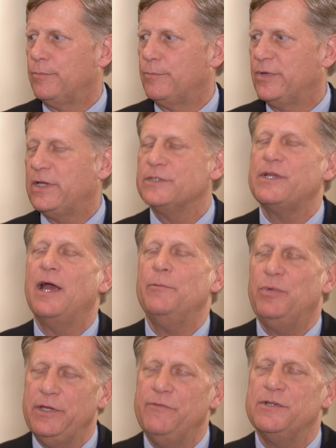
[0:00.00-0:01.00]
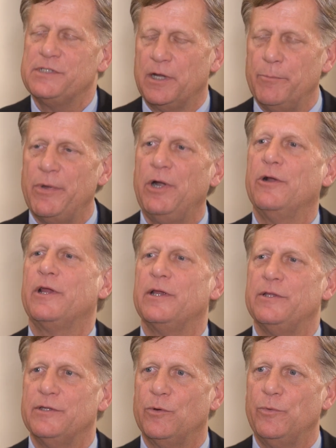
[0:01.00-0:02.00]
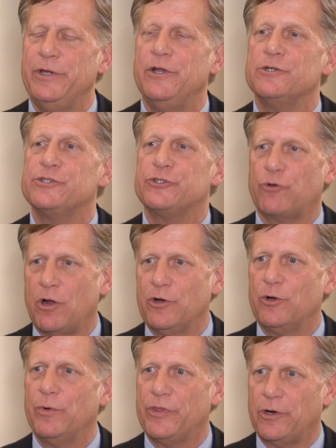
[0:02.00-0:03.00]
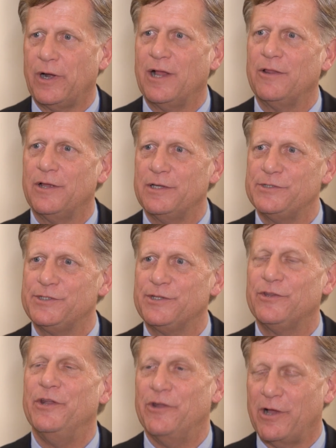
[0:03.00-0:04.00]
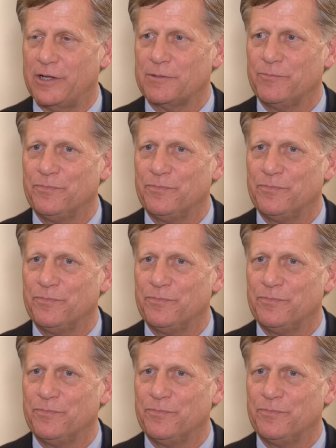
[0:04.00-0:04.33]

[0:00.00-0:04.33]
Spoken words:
because I believe as an American that we are stronger with our allies than not.